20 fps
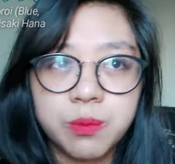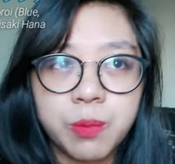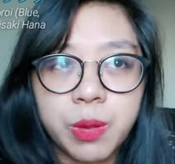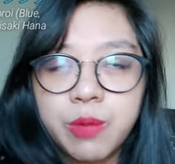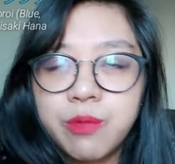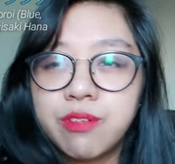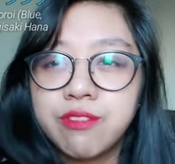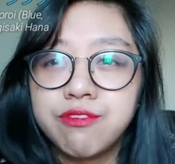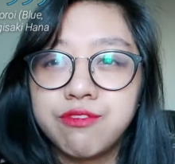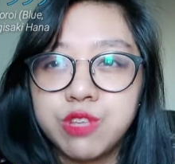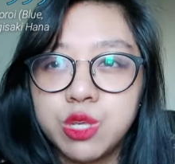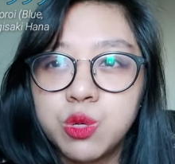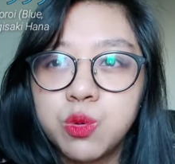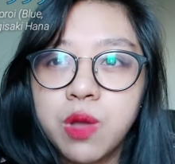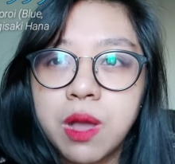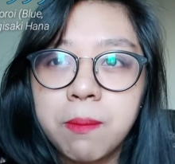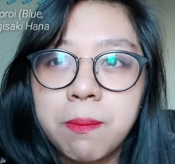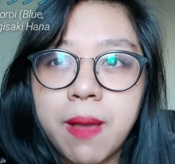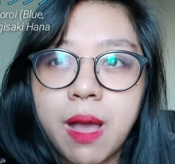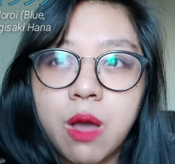and my
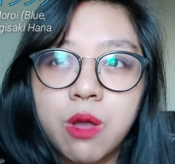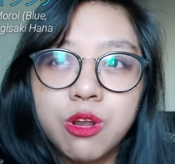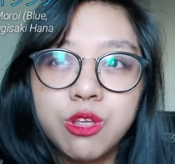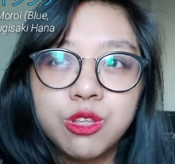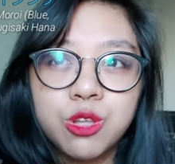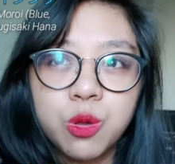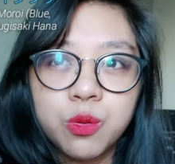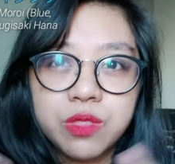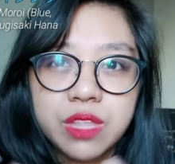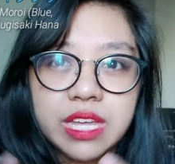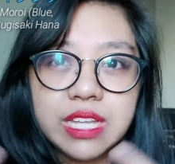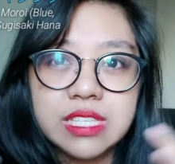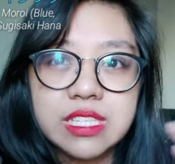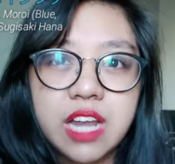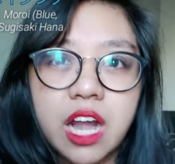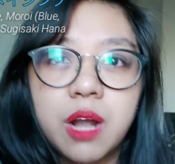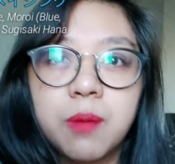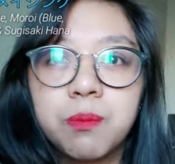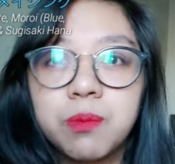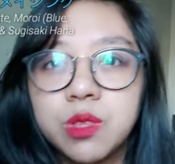review about, you know, the
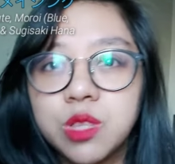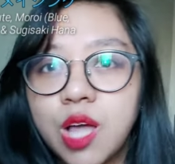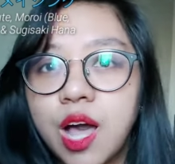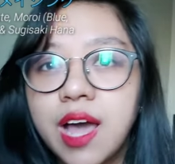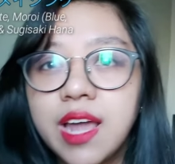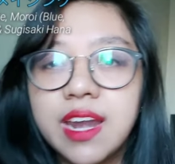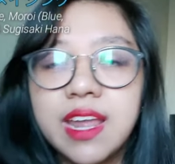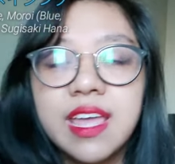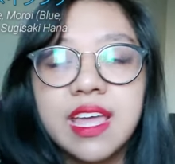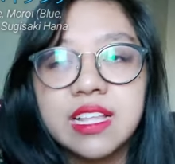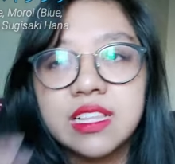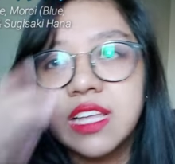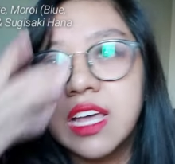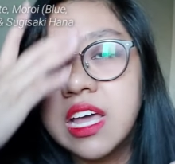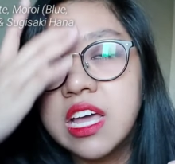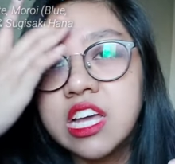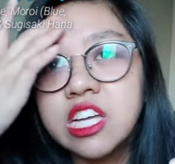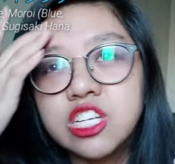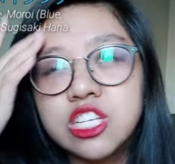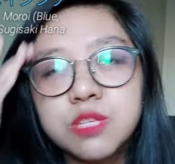entire plot and
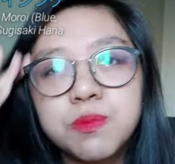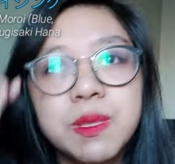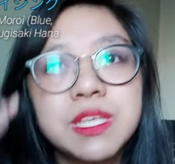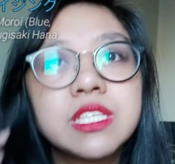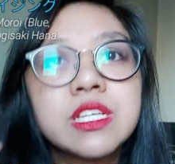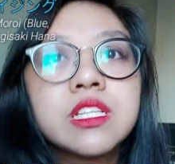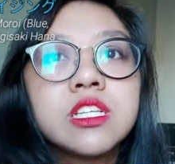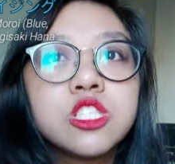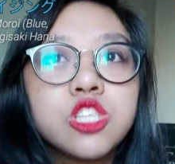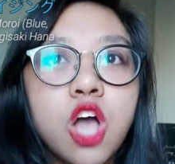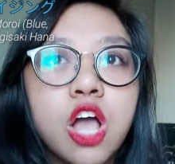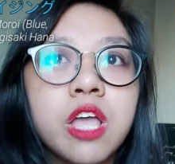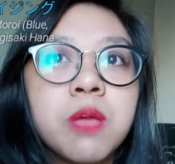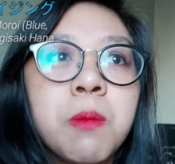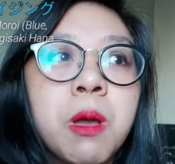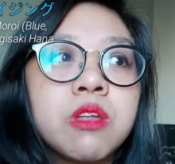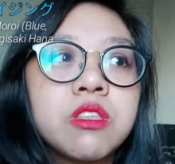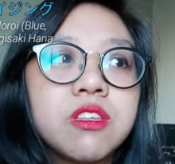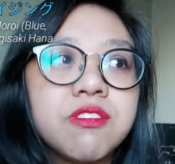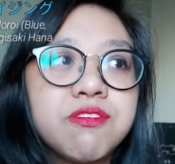just basically talking
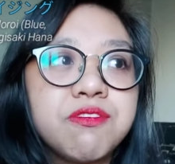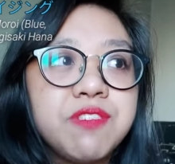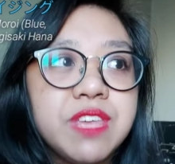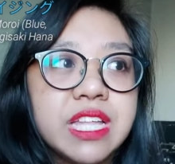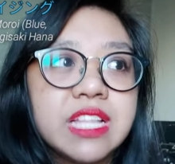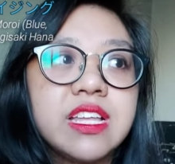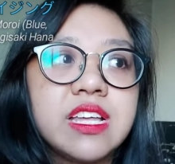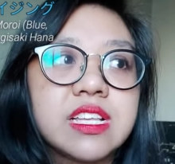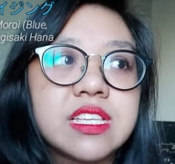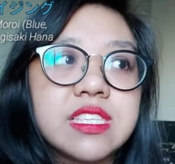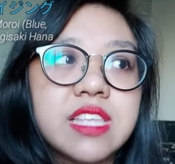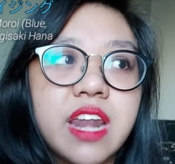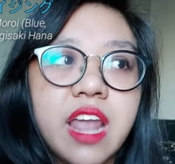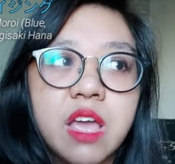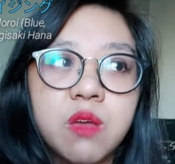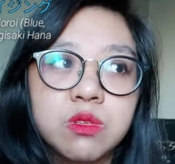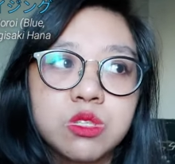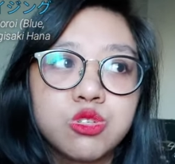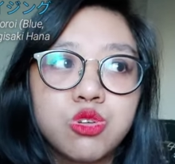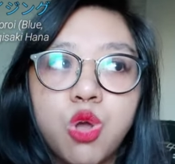about the feelings that
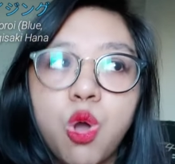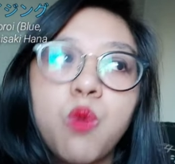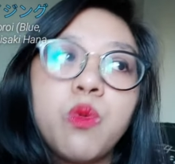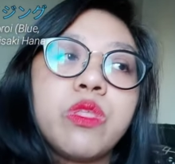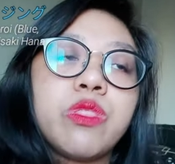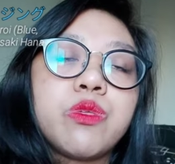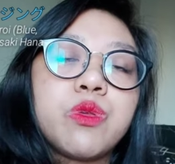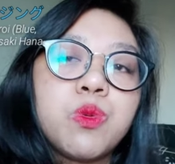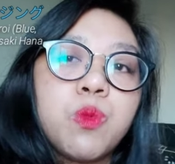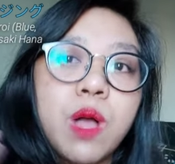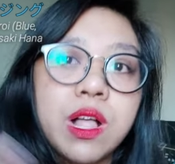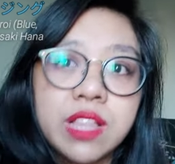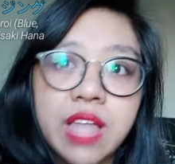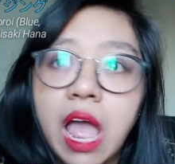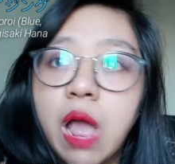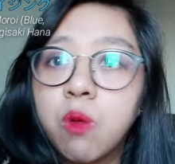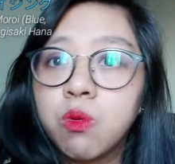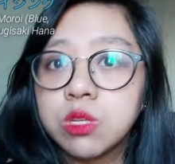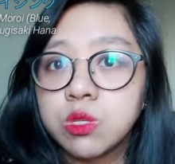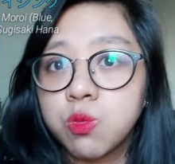I was going through while
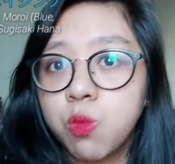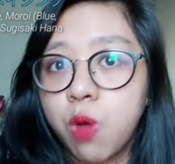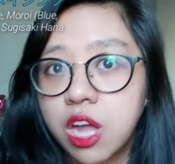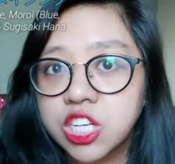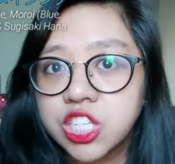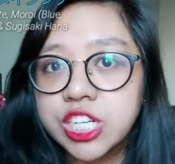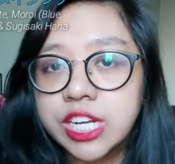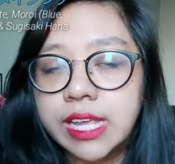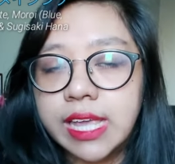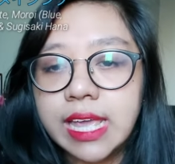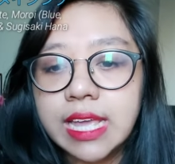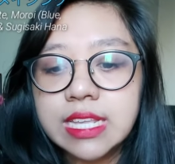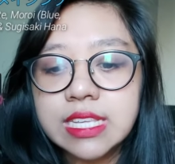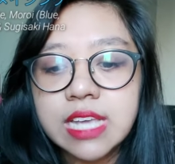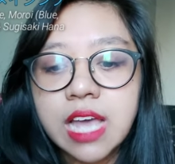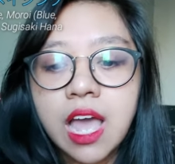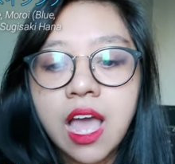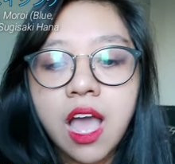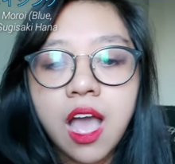I was watching it.